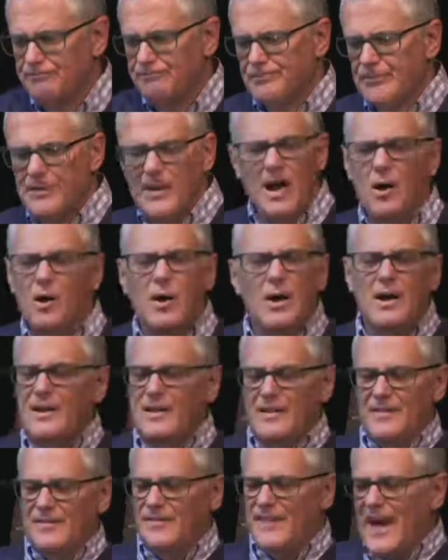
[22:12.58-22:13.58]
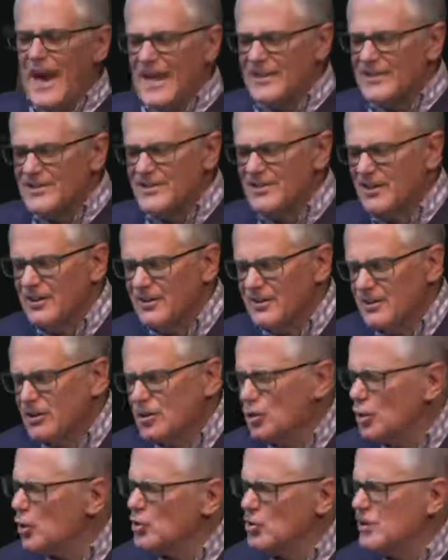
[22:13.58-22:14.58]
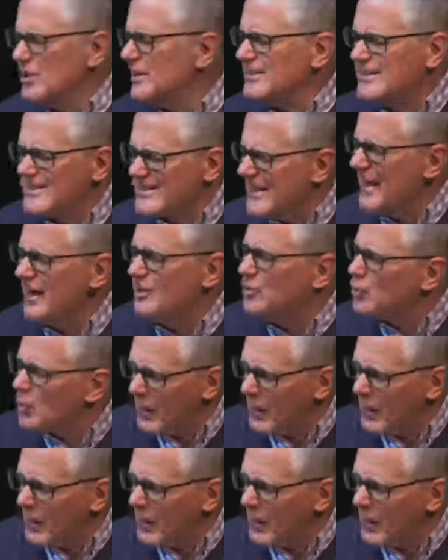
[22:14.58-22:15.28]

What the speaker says: Now, that isn't usually said